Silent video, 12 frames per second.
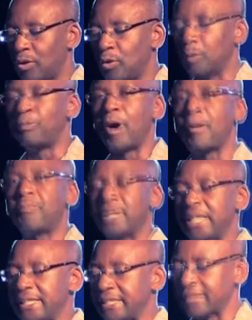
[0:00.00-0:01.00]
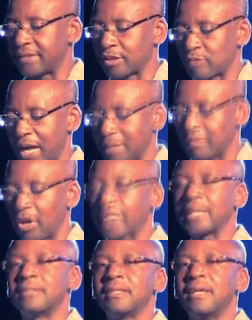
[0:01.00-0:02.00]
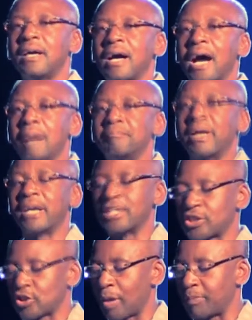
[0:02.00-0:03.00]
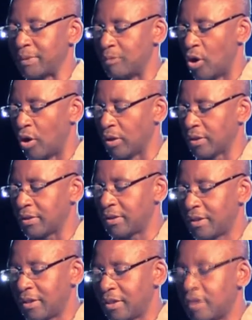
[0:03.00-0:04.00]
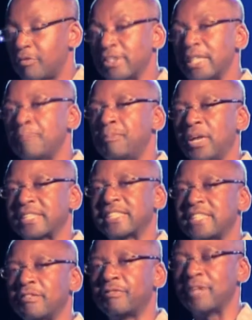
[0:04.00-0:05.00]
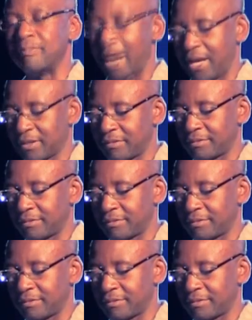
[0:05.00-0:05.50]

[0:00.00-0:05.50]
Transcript: who populated the Grand Market and Buyer's Shopping Mall for their positive feedback.